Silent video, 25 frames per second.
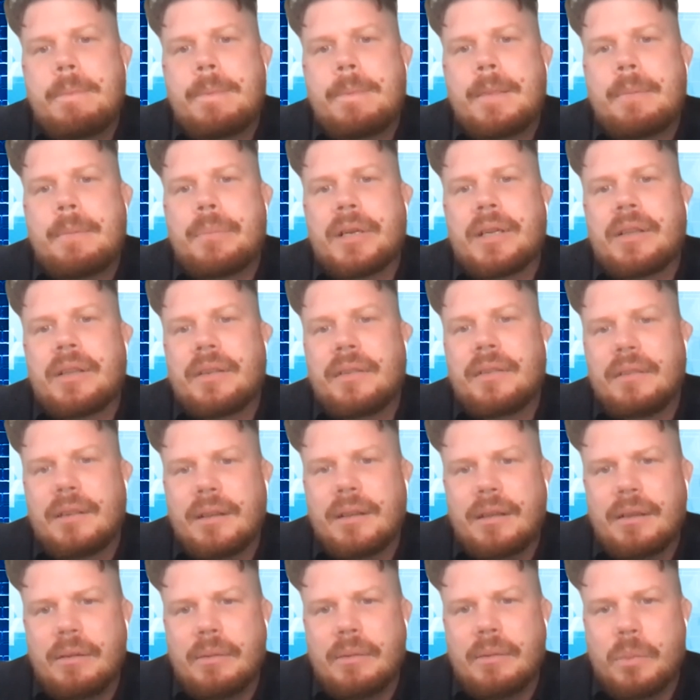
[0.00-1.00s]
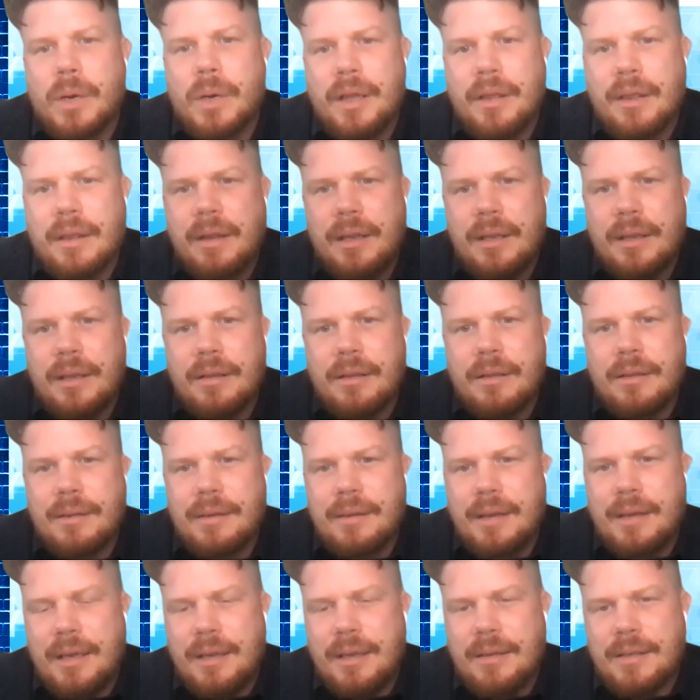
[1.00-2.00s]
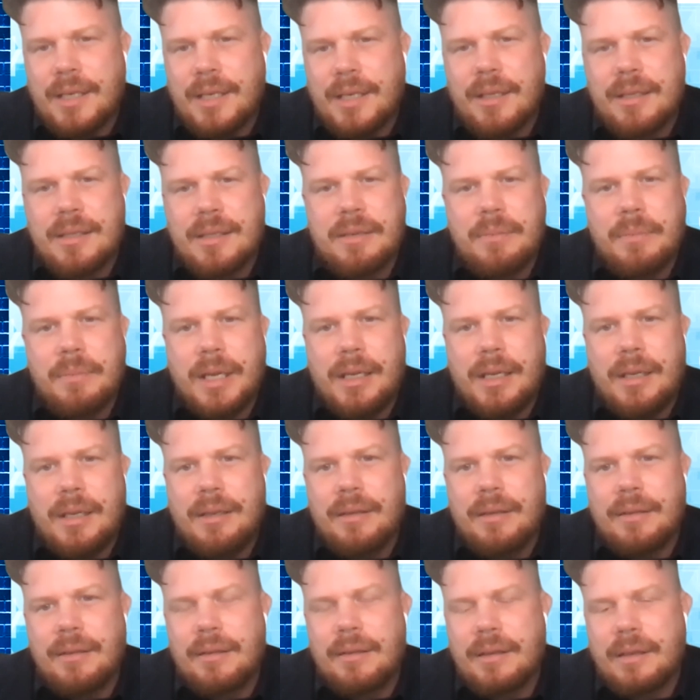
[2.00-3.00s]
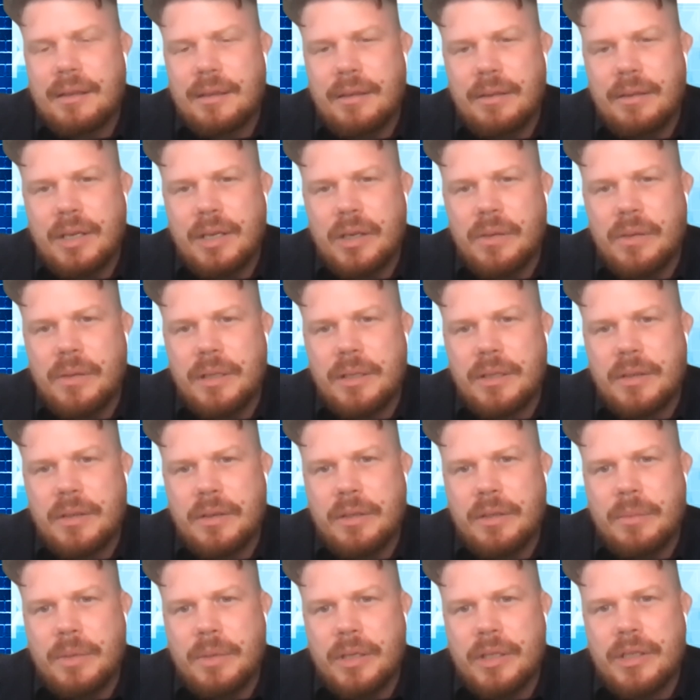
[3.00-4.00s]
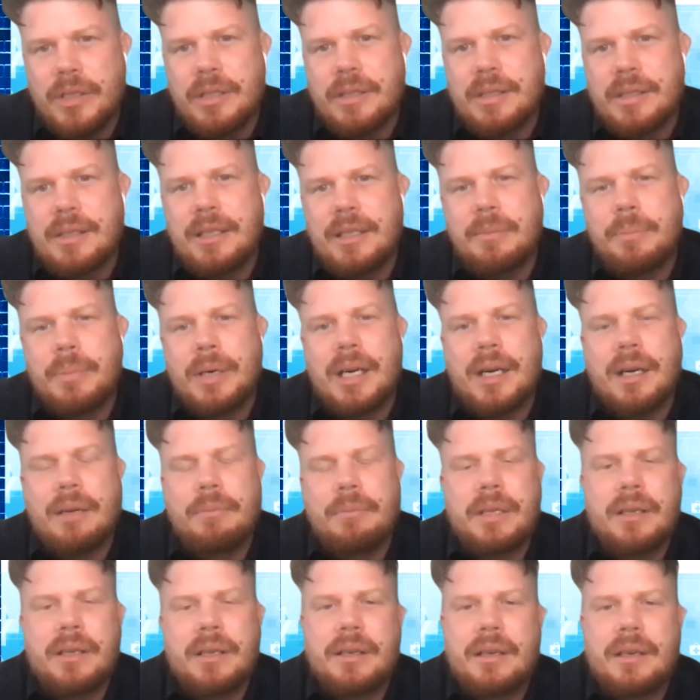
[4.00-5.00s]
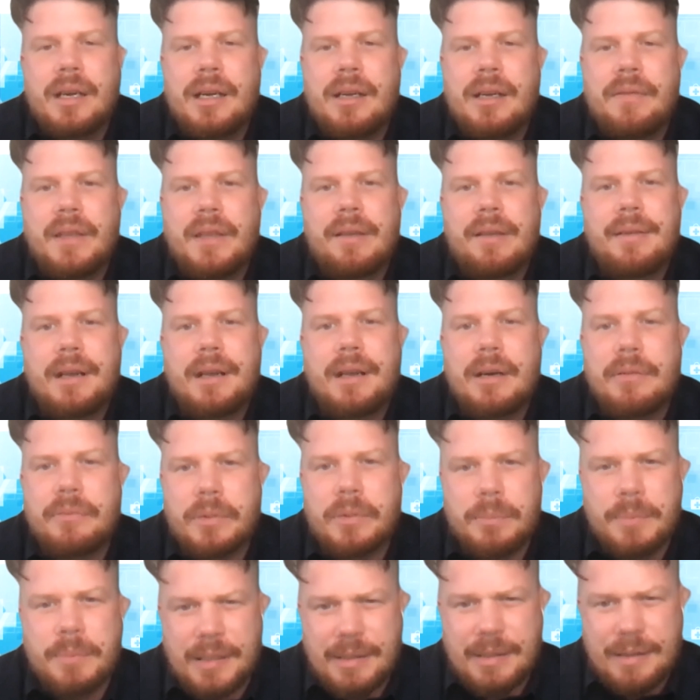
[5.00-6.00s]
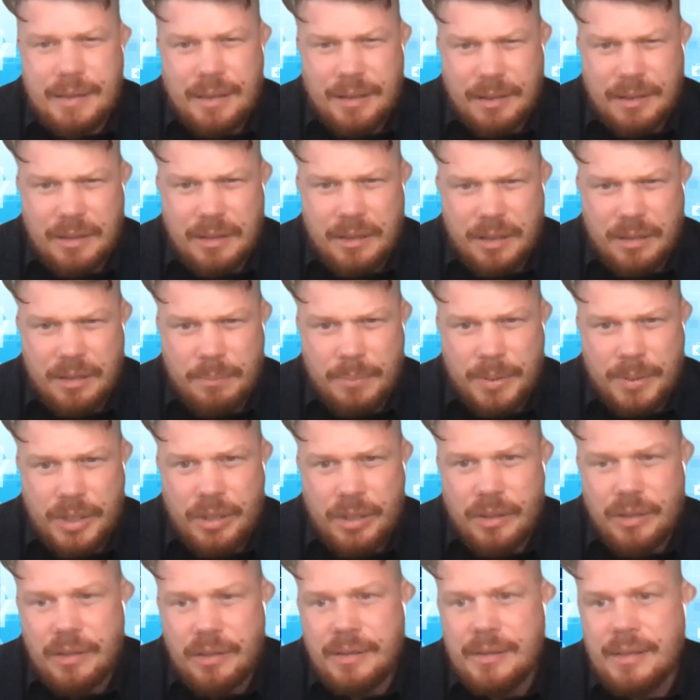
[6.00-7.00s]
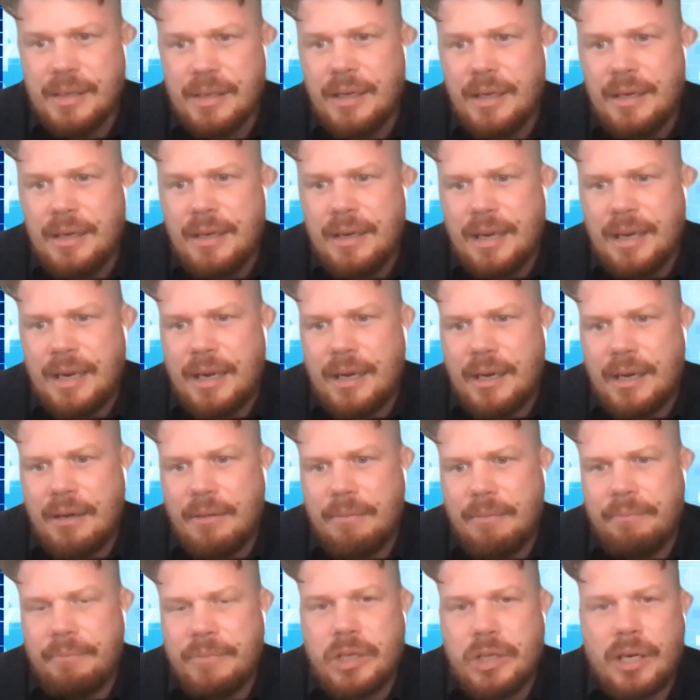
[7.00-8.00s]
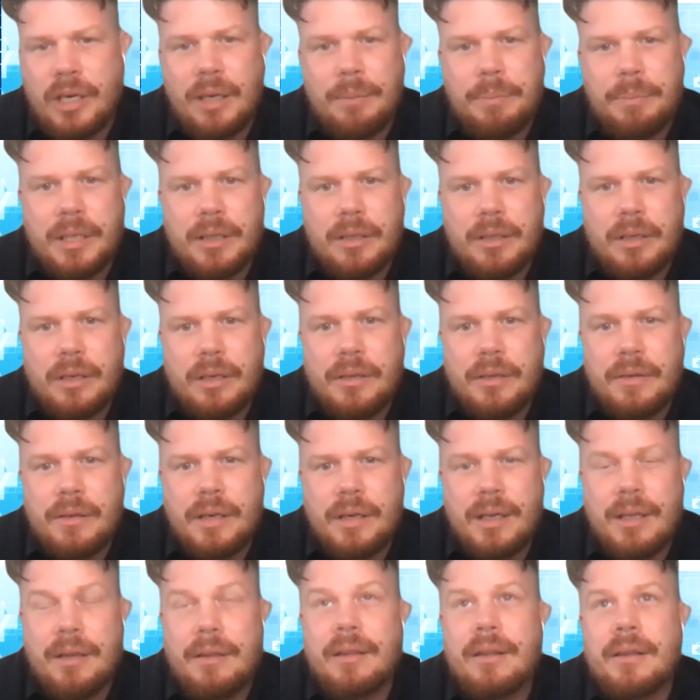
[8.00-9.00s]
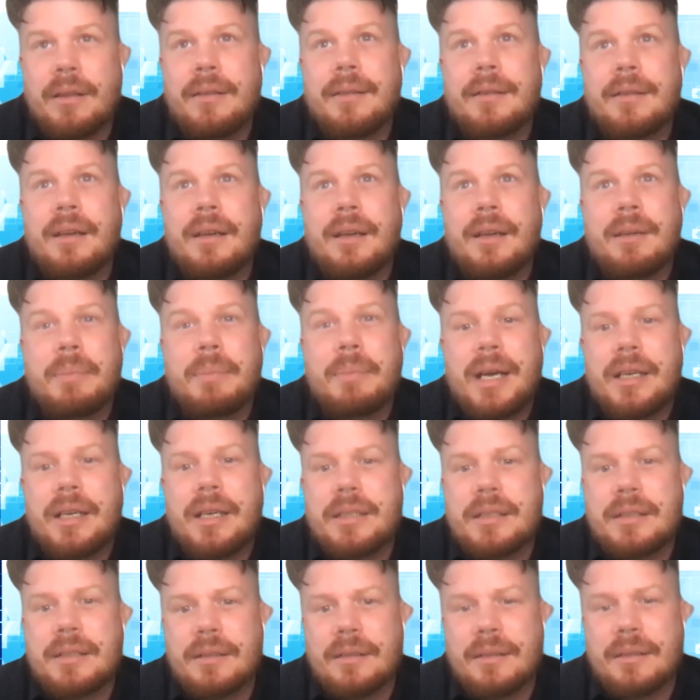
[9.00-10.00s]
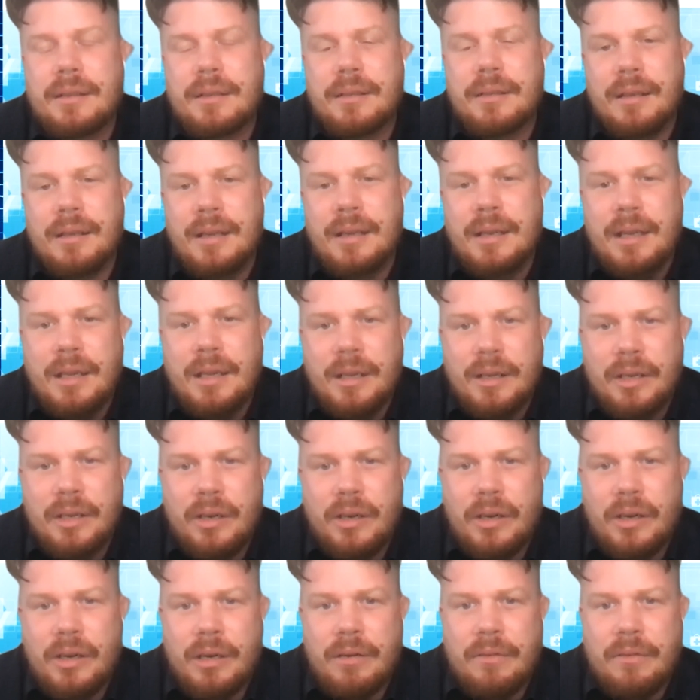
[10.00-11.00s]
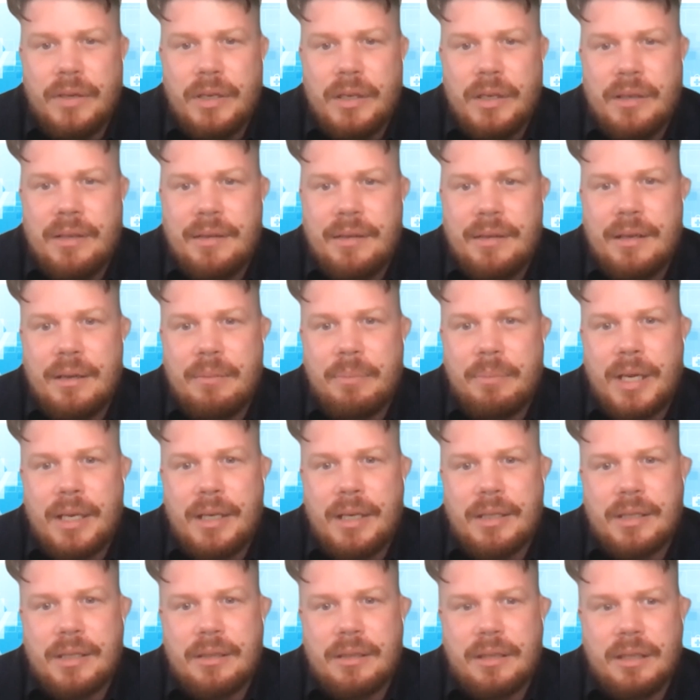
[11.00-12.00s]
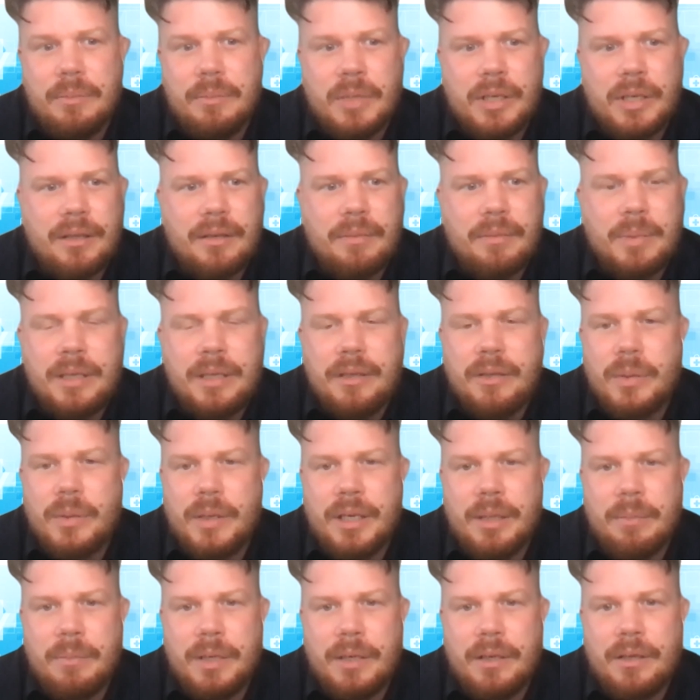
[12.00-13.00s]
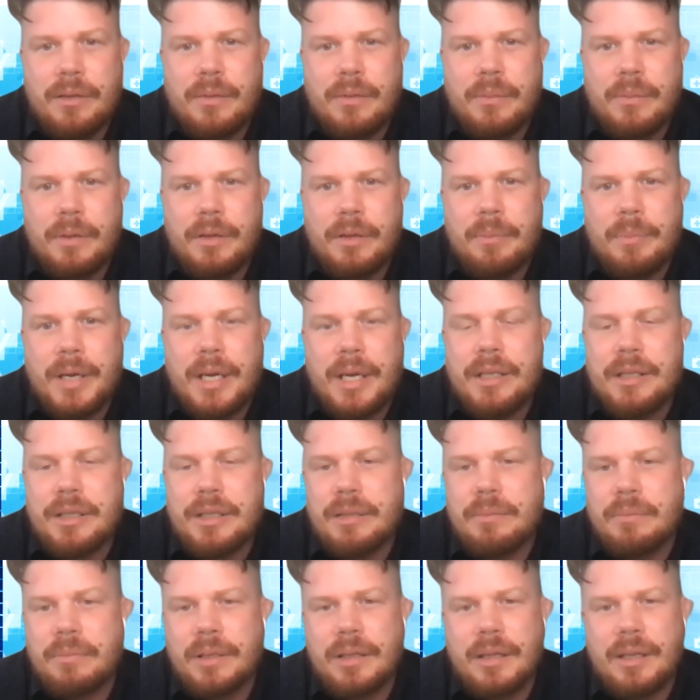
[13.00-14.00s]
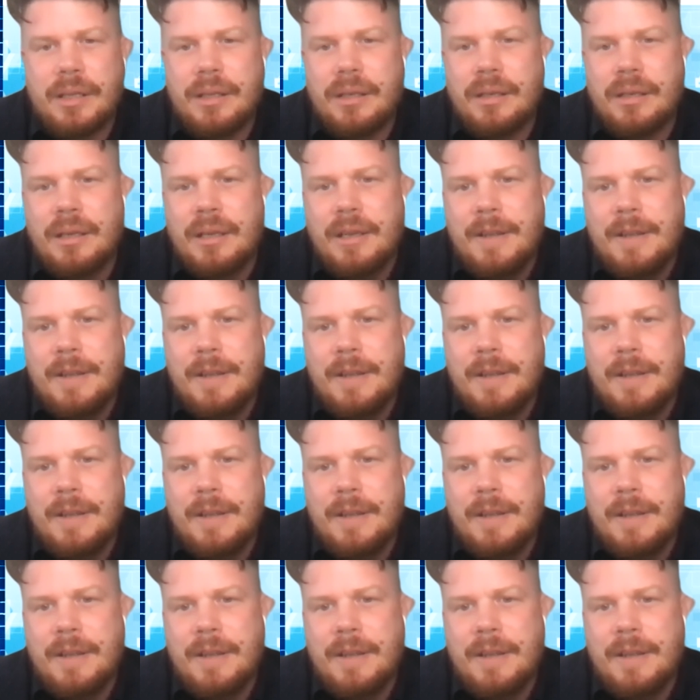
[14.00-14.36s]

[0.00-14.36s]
Because one thing that stands out to me is that you go into an emergency department and half the staff will be stuck at computers typing notes rather than seeing patients. And, if you see a patient, you might spend 20 minutes with a patient, but then